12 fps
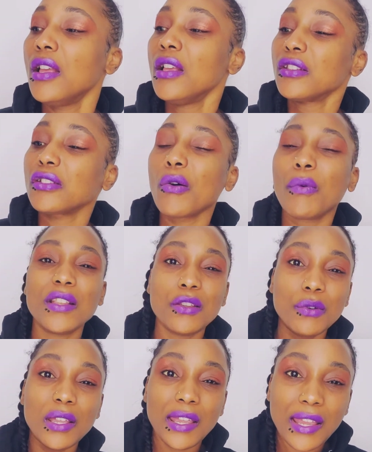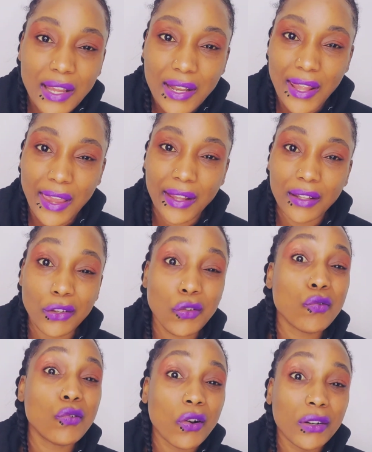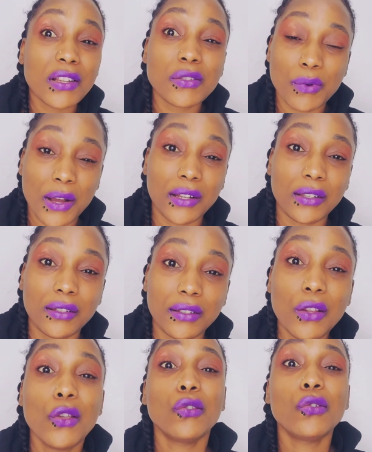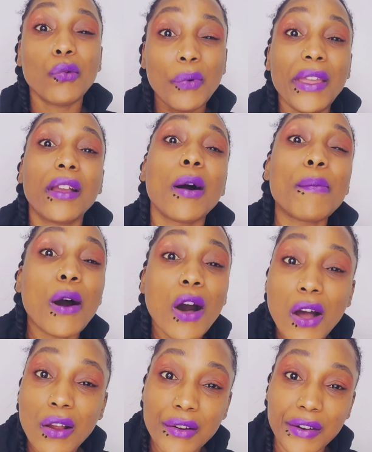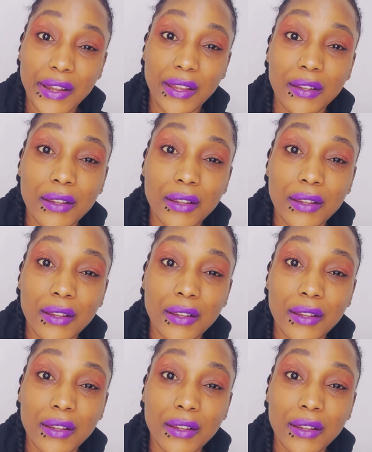So when you eat late, you notice what? You wake up hungry